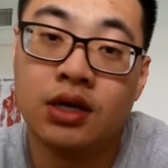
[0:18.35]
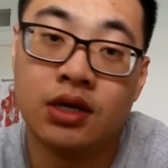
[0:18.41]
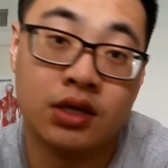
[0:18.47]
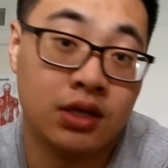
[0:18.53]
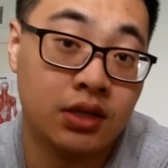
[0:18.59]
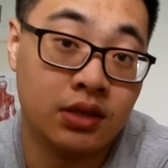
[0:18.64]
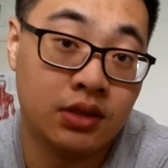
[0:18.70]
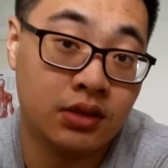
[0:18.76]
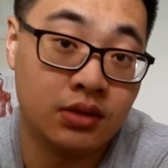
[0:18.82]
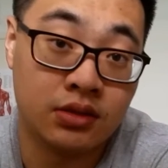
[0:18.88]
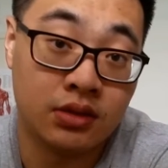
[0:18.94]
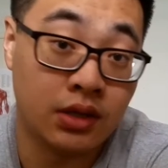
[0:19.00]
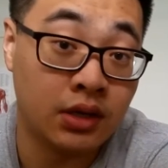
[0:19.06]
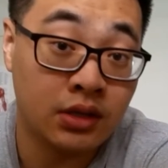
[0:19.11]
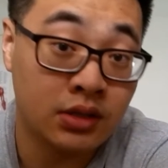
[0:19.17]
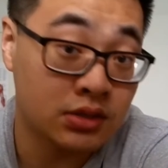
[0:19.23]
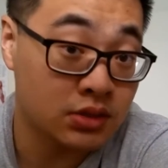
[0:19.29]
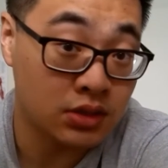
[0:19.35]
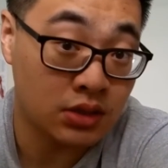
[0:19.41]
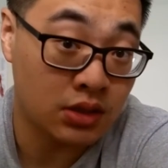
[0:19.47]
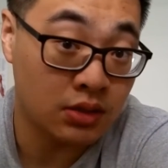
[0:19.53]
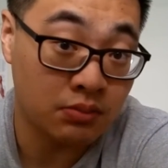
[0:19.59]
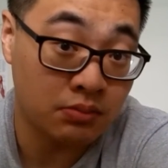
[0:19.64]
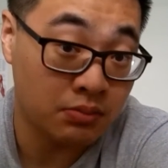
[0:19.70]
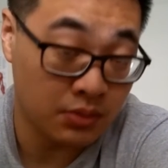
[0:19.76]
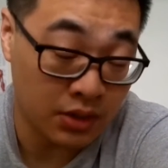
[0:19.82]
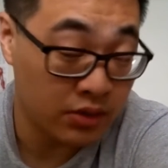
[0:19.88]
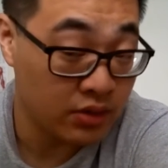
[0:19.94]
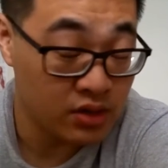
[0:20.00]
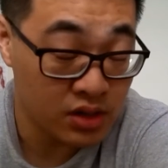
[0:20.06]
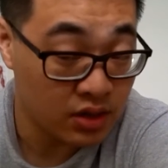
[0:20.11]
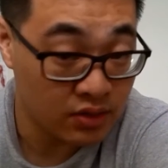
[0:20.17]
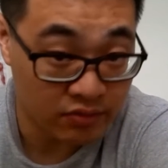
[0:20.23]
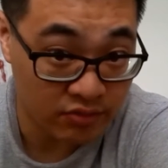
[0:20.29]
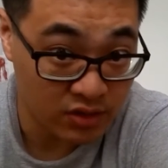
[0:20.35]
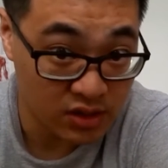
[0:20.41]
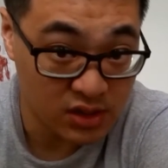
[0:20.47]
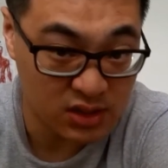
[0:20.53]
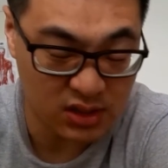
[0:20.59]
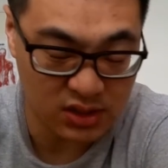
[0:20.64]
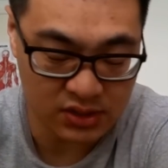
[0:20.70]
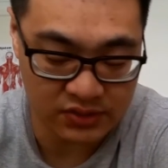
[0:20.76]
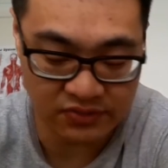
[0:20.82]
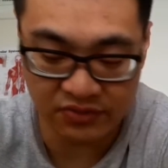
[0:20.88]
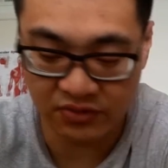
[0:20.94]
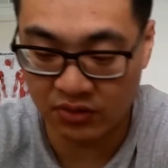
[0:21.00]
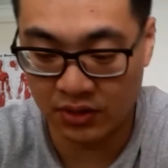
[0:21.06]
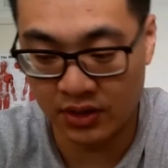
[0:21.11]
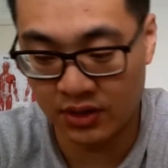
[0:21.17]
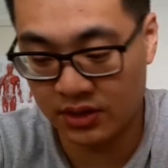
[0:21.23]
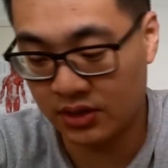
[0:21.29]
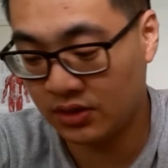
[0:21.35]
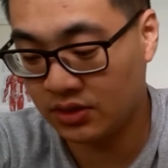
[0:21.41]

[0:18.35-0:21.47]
And there's a myriad of reasons for it.